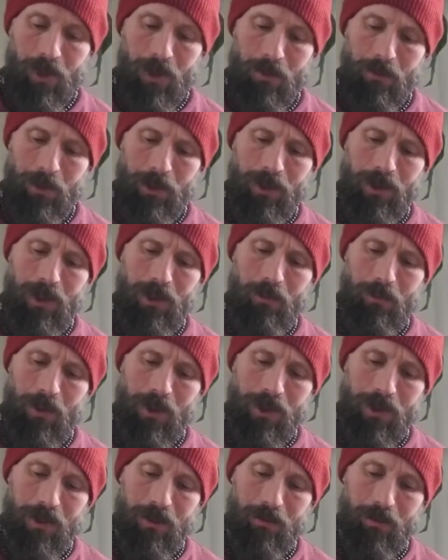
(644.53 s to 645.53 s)
But it
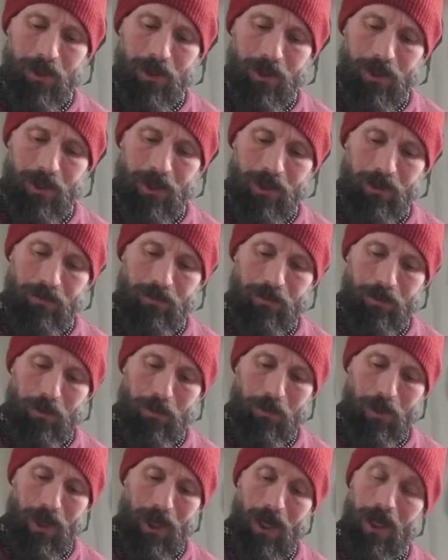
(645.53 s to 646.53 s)
wasn't really in a
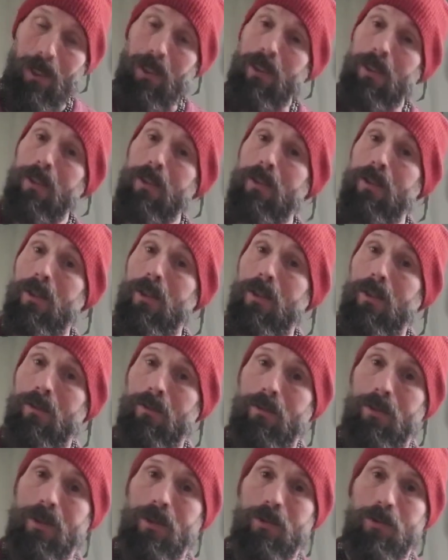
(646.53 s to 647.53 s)
full pack,
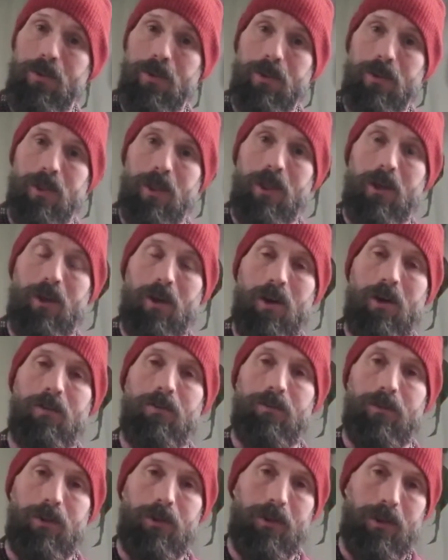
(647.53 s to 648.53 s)
this was like all
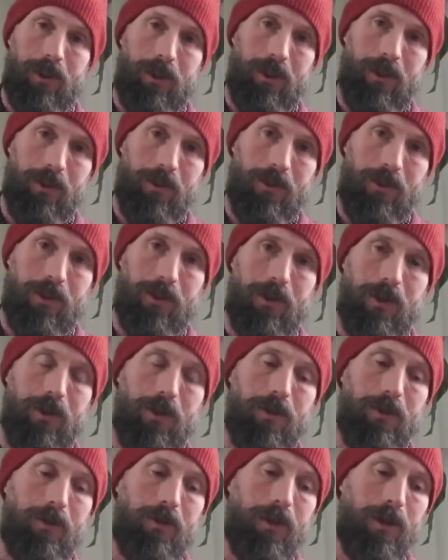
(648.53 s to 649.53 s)
full gear.
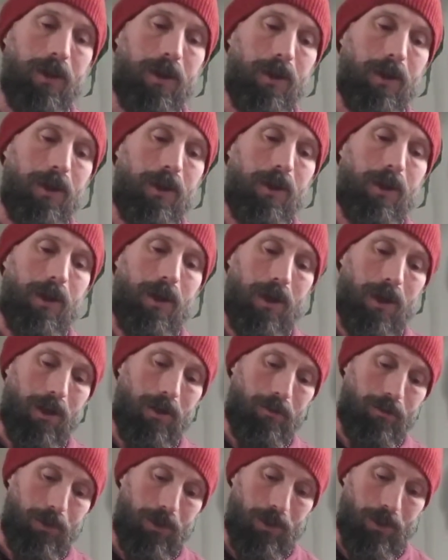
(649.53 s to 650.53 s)
So,
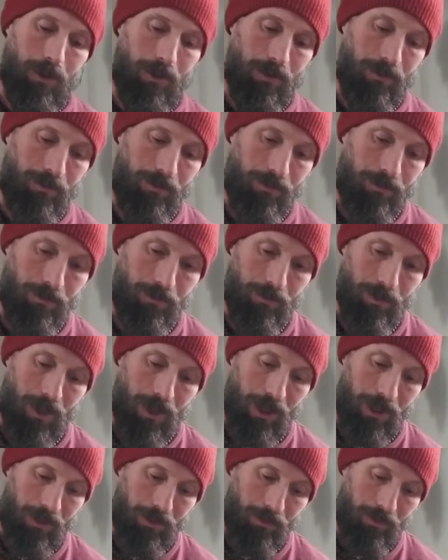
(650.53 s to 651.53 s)
when
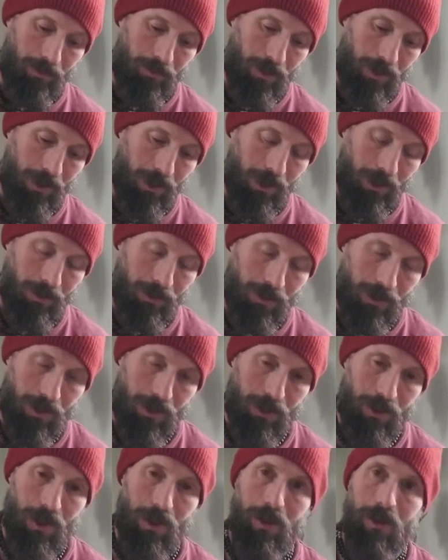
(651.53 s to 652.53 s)
I
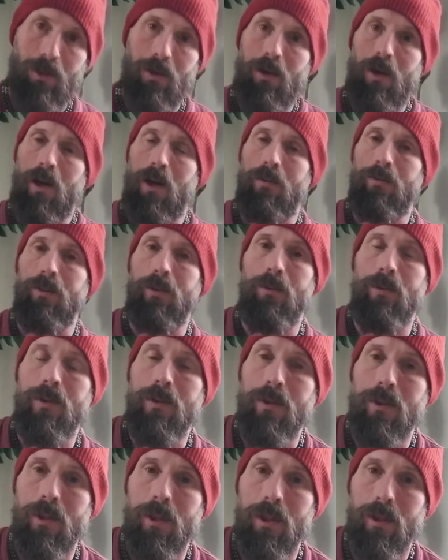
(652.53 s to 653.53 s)
started off, it
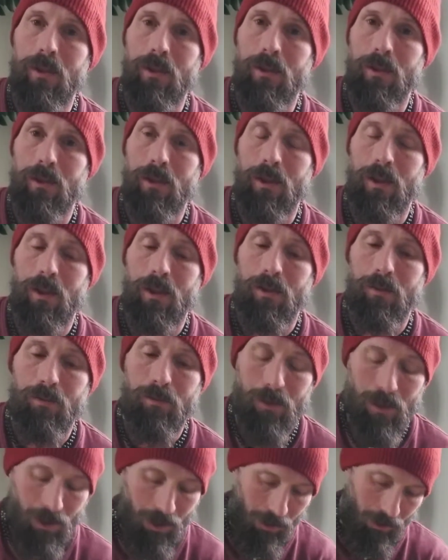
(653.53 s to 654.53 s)
was like,
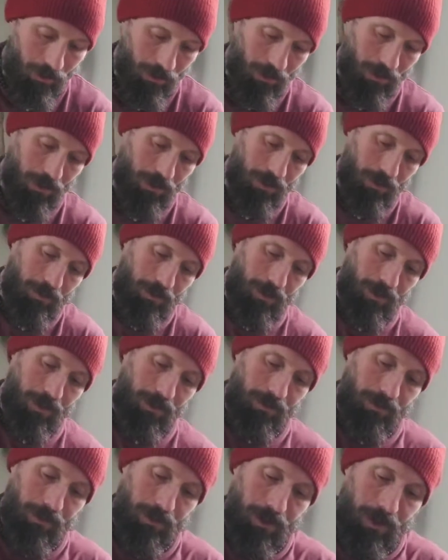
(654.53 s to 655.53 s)
it was so
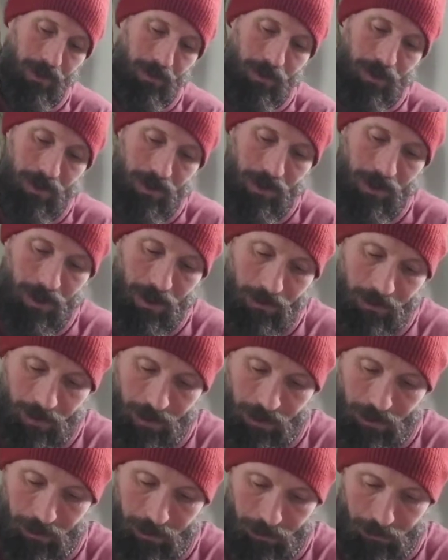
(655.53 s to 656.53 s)
beautiful and I was loving
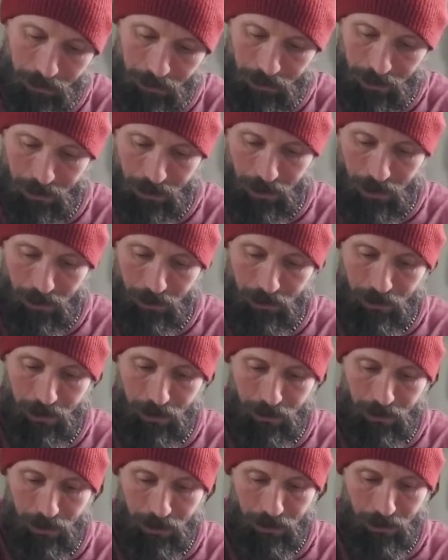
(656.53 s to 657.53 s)
it. Just count
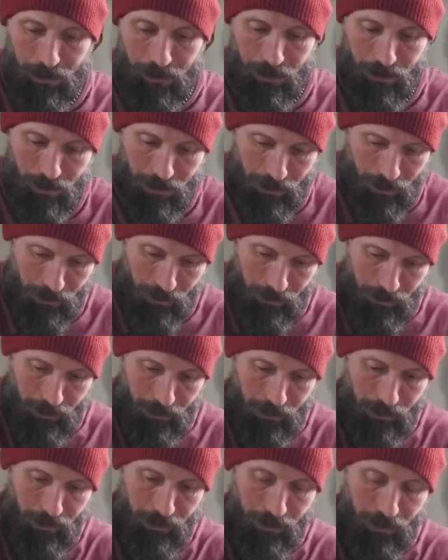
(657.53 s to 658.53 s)
these
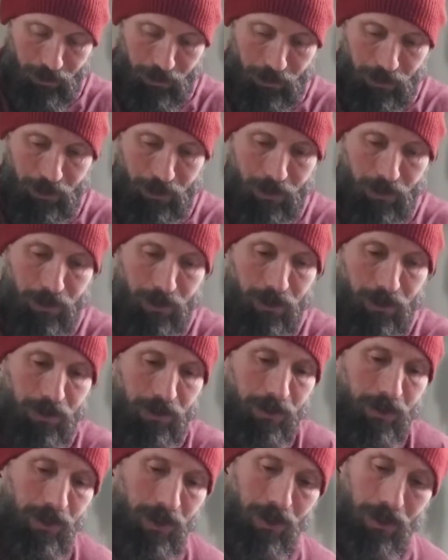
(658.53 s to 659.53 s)
6,
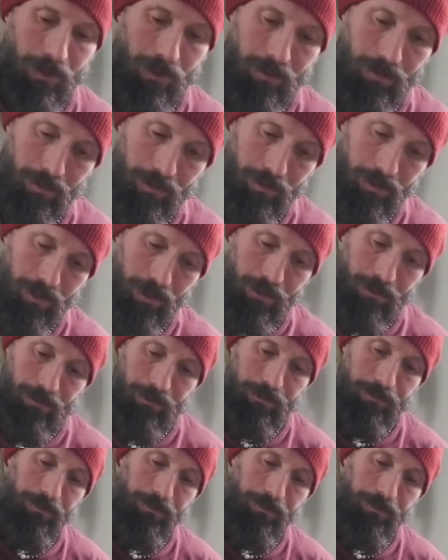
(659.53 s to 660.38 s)
9, 10 more.